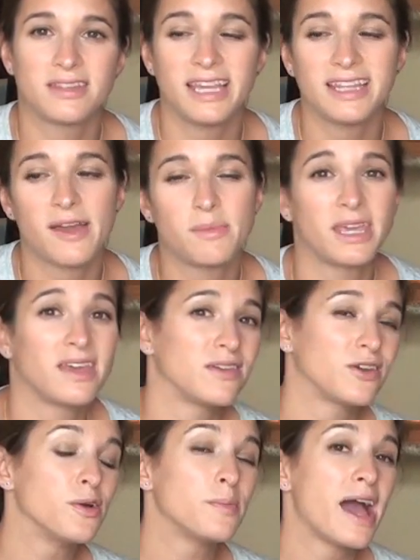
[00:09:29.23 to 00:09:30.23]
Lately I've been
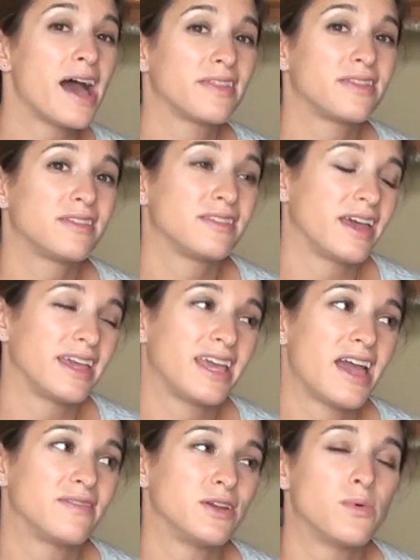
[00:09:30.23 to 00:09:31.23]
giving her a bath
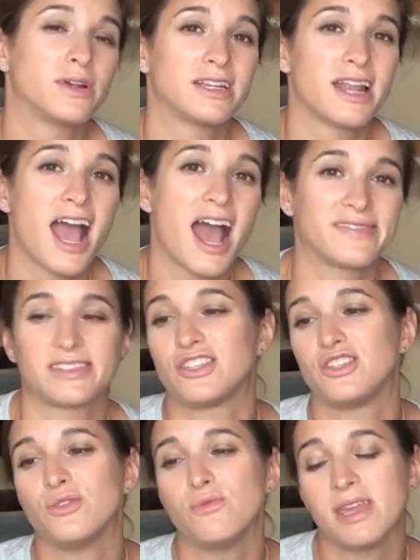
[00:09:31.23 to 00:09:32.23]
like every 1.5 to
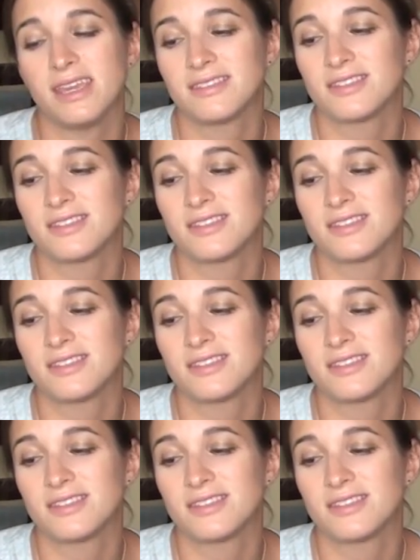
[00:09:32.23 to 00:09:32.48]
2 weeks.